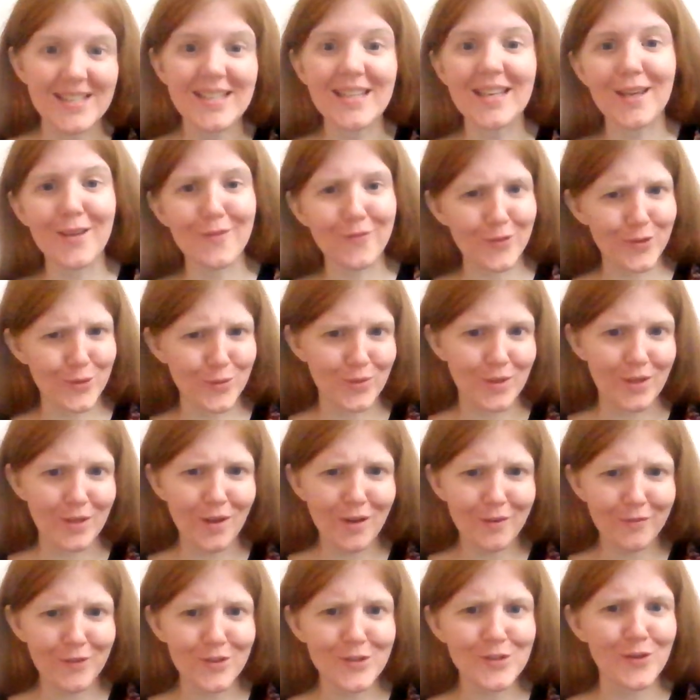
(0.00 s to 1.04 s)
if you do the
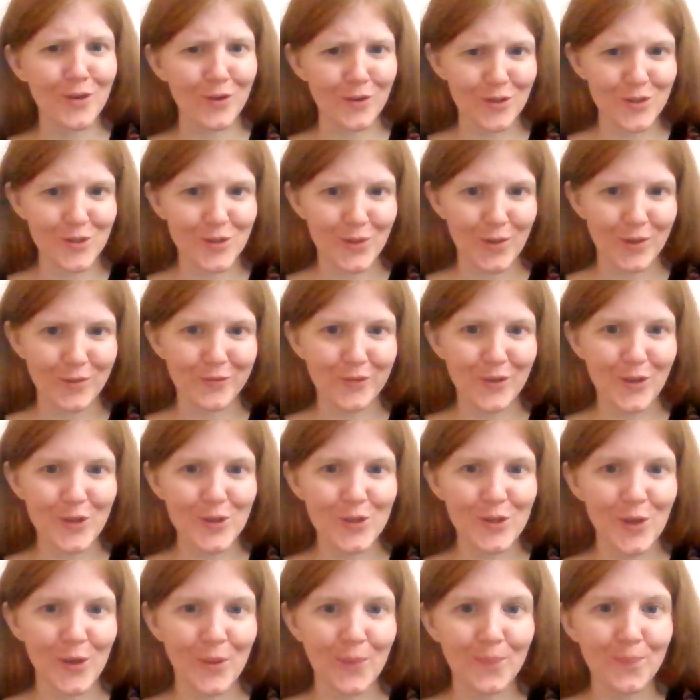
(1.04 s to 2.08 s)
long version or the short
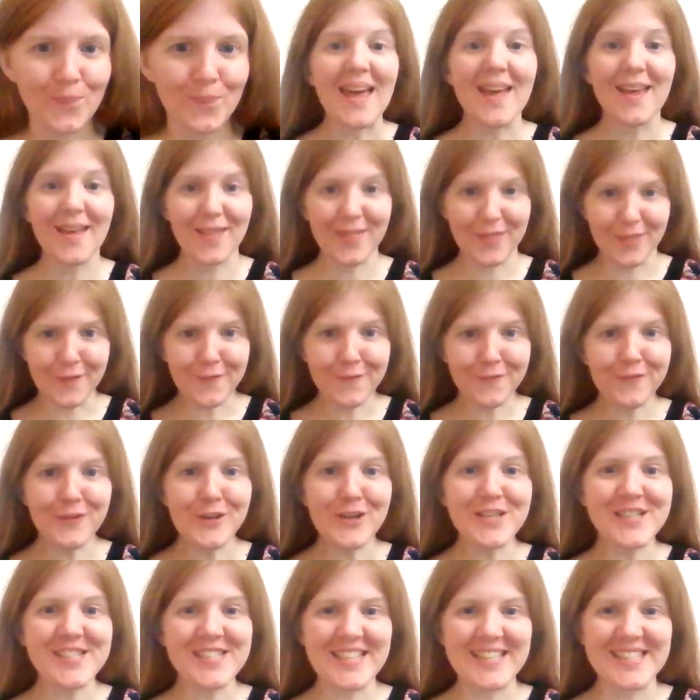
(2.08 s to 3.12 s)
version. The
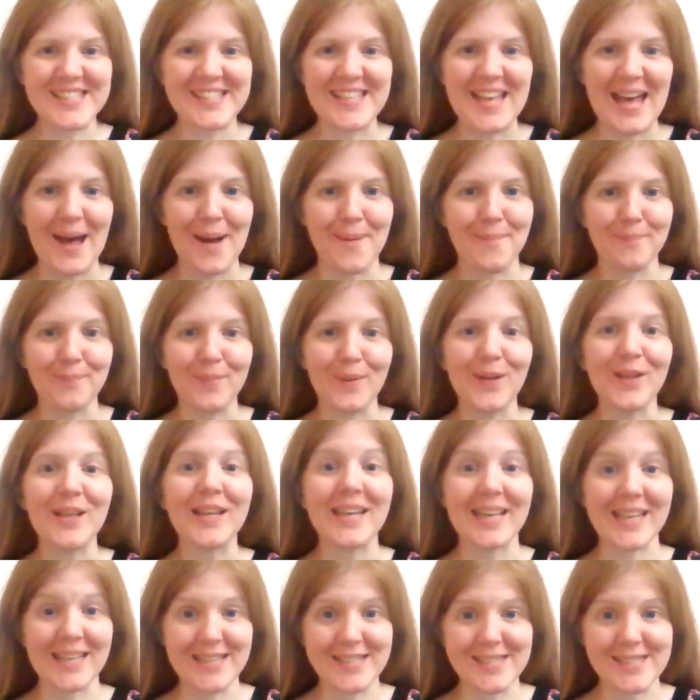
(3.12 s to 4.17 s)
first example
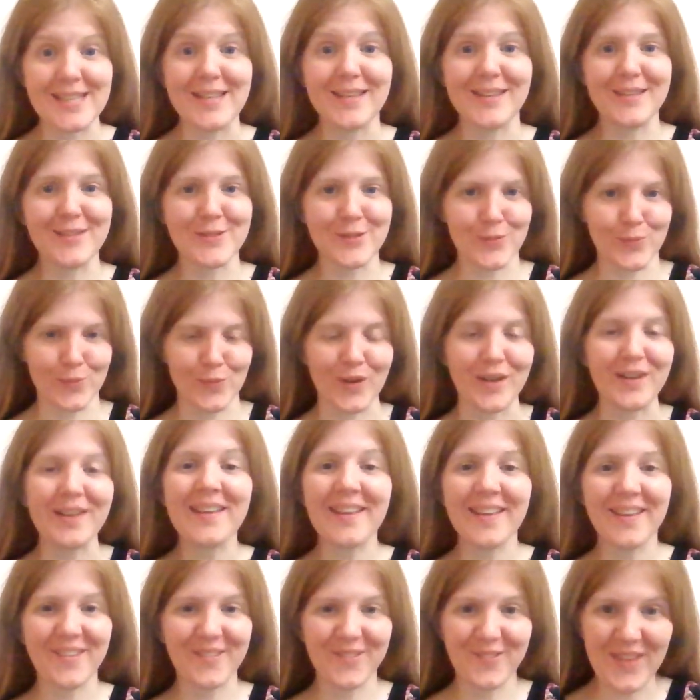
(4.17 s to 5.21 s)
is this one,
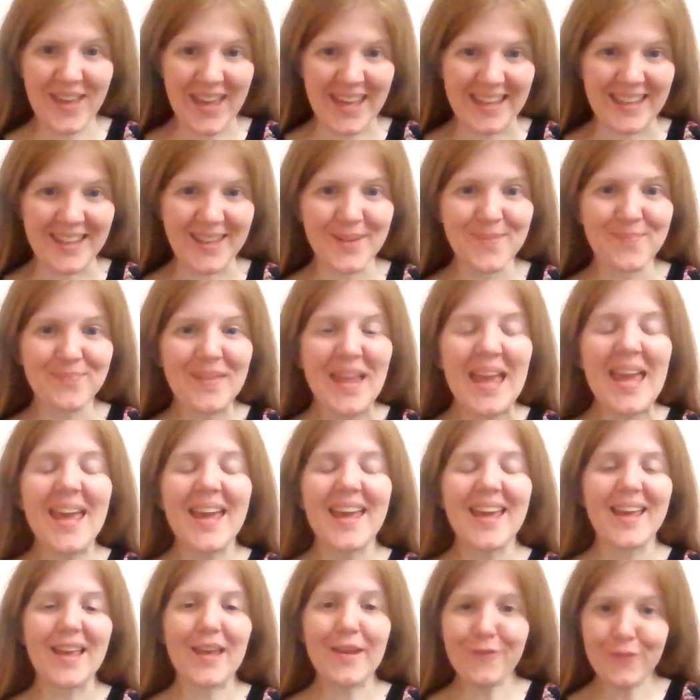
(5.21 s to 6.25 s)
vägg.
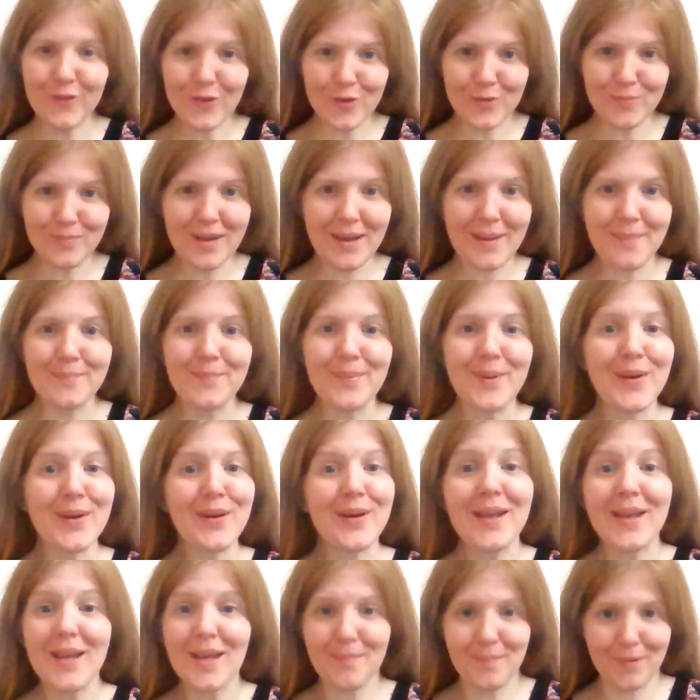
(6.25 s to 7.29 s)
If you remember
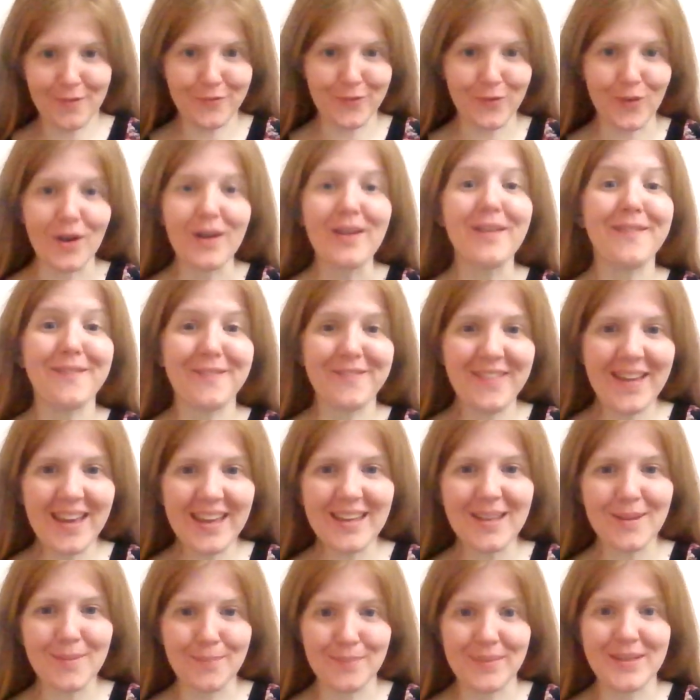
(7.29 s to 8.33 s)
before,
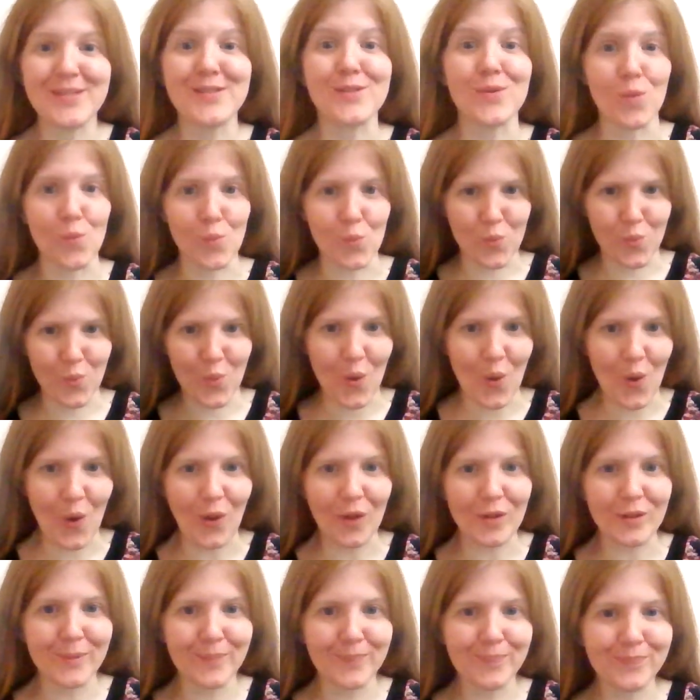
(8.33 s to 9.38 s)
vägg means
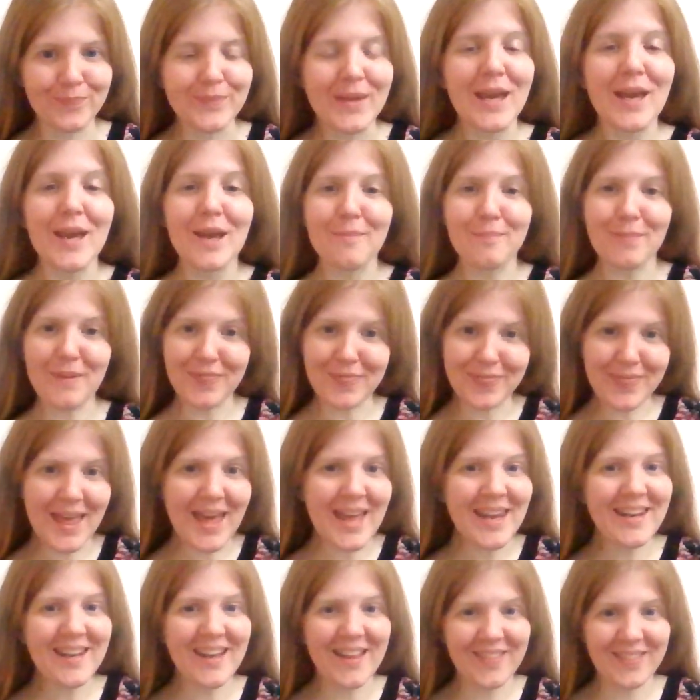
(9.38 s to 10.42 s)
wall. But
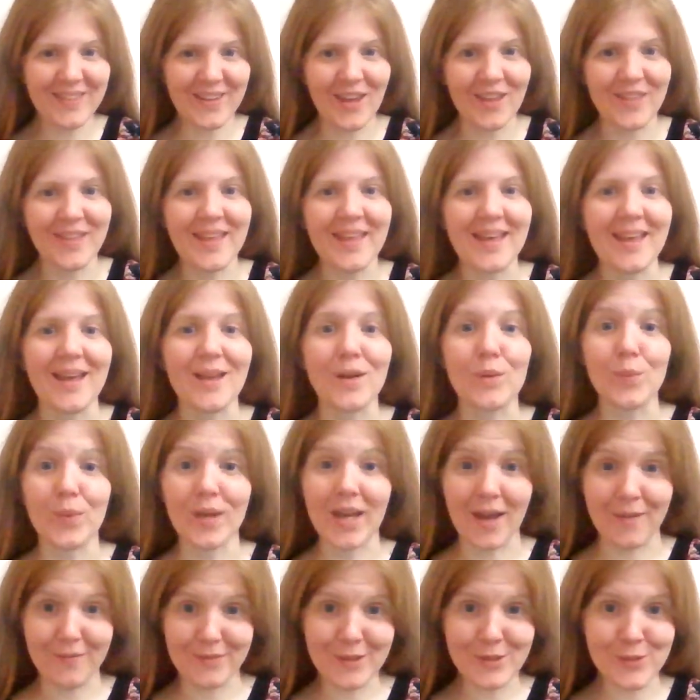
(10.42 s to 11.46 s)
then on the other hand, we
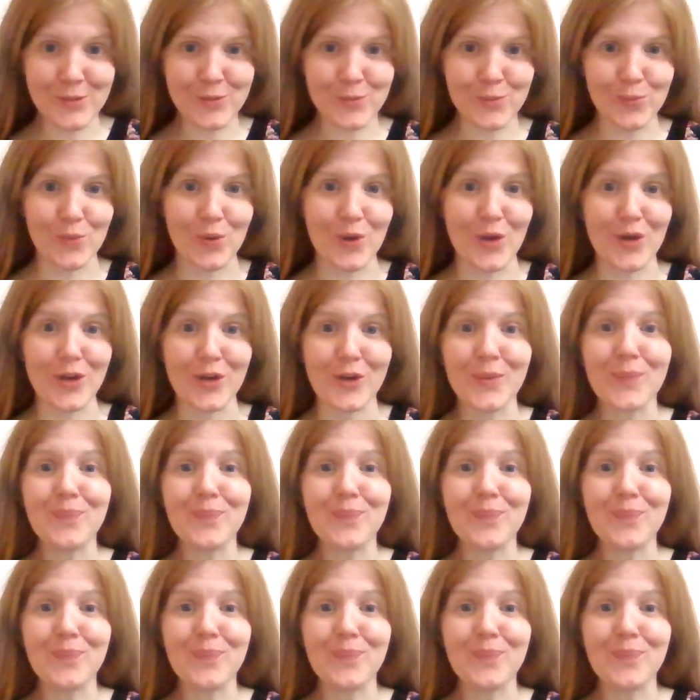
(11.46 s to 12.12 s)
have this word,